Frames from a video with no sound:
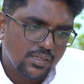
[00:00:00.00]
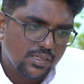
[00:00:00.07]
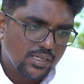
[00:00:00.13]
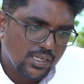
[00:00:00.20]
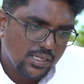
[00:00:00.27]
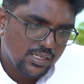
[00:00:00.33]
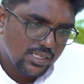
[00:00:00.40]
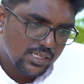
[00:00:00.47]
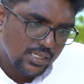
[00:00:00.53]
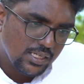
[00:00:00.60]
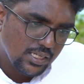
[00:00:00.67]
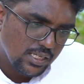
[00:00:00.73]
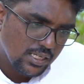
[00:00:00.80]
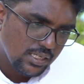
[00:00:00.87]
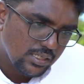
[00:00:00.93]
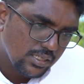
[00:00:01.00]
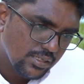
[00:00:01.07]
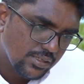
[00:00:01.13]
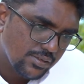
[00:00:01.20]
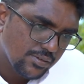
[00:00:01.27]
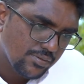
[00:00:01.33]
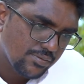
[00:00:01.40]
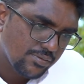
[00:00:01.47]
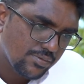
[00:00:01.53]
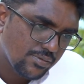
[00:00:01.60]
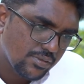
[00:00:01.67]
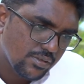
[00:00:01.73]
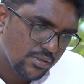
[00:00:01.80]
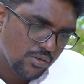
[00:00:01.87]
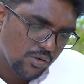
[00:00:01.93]
a girl
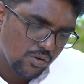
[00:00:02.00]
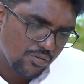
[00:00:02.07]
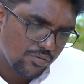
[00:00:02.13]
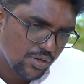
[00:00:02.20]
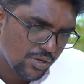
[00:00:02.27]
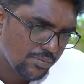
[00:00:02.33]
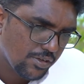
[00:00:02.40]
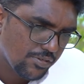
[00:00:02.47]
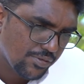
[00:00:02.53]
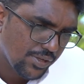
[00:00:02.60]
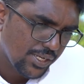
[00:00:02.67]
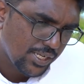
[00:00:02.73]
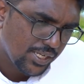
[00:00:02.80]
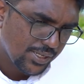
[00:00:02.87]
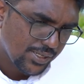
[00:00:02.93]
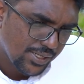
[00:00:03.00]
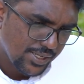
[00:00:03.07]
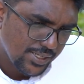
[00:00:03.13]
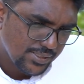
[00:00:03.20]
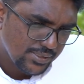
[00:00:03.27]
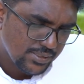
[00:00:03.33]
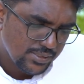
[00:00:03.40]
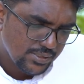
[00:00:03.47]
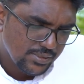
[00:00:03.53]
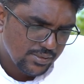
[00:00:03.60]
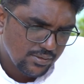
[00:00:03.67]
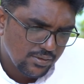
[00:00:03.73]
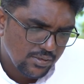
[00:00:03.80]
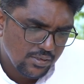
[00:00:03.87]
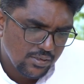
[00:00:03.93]
who from a very young age
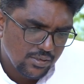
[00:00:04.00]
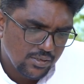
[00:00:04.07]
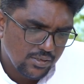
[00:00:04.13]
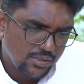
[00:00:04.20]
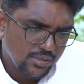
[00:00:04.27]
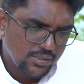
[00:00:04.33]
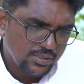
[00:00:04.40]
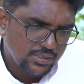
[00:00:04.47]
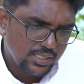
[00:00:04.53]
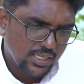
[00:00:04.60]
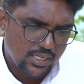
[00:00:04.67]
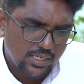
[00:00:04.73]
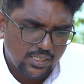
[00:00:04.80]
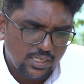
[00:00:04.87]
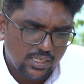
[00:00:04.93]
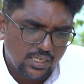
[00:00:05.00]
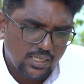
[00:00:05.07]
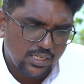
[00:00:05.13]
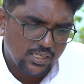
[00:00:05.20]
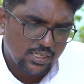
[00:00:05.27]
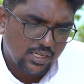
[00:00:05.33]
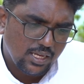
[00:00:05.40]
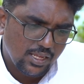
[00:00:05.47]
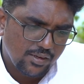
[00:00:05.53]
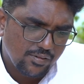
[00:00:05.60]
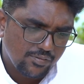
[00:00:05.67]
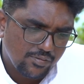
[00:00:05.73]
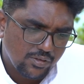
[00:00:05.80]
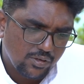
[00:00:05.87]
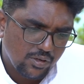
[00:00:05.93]
surrendered her life
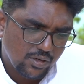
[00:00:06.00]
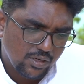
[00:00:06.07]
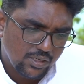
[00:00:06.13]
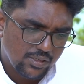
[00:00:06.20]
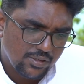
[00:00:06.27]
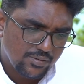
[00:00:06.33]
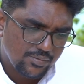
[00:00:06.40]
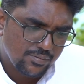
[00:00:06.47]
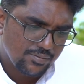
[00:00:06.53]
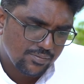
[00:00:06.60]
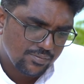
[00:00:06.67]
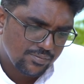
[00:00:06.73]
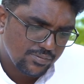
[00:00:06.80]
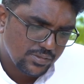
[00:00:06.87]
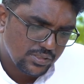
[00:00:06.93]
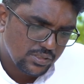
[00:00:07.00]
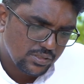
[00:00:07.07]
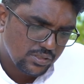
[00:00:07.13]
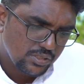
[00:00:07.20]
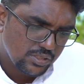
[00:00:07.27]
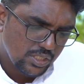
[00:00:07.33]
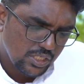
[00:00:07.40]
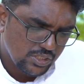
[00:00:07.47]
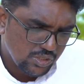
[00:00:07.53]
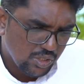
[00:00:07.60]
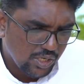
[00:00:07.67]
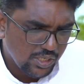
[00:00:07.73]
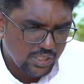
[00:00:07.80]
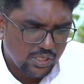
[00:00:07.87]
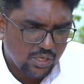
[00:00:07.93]
to God, she
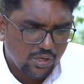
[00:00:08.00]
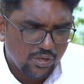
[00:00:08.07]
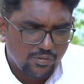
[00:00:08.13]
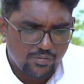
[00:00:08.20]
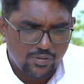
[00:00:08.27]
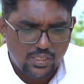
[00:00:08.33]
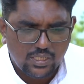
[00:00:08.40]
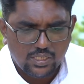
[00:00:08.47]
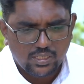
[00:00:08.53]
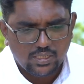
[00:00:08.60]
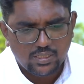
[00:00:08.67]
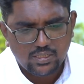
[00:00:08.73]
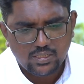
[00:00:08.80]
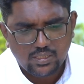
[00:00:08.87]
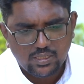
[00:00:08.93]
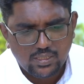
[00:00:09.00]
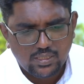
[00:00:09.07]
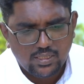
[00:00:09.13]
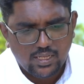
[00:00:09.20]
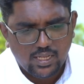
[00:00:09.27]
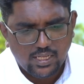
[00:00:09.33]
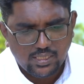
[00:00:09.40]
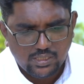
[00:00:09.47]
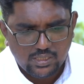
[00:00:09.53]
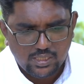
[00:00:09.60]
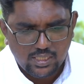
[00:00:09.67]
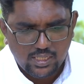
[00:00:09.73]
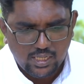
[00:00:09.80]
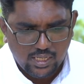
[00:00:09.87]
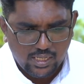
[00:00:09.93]
joined the convent and
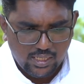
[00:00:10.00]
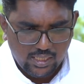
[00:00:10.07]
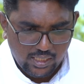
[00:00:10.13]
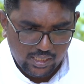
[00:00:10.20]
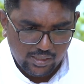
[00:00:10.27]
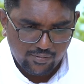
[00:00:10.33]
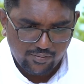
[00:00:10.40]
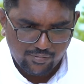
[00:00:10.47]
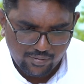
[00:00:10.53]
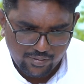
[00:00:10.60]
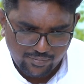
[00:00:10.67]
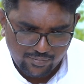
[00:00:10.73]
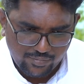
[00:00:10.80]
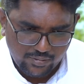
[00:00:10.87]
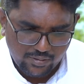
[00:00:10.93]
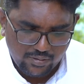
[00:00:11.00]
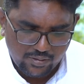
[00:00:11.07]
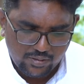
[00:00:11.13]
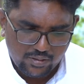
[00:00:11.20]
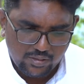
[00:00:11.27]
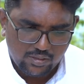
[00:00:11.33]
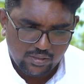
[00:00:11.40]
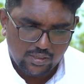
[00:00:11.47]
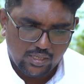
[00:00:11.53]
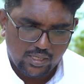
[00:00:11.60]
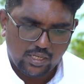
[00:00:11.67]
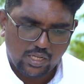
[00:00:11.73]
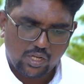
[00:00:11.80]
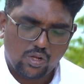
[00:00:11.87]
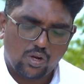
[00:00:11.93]
she lived
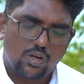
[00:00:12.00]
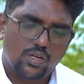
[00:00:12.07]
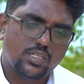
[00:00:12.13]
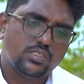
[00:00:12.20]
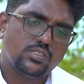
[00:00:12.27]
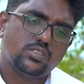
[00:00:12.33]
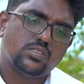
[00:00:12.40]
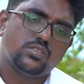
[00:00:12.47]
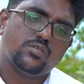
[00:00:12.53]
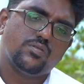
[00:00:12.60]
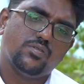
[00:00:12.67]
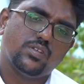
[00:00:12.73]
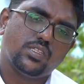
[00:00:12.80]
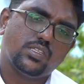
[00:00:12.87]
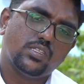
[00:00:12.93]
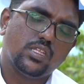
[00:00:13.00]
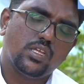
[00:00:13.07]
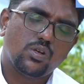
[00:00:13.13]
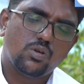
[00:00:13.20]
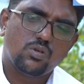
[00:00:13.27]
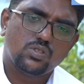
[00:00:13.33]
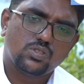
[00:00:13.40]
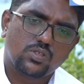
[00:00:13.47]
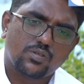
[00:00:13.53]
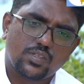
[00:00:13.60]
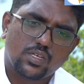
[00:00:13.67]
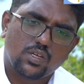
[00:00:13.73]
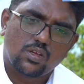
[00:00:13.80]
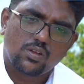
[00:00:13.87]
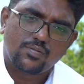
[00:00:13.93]
in accordance with the rules of
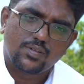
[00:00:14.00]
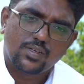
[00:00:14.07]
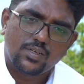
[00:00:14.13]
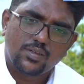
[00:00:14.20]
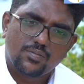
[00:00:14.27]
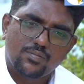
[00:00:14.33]
the convent.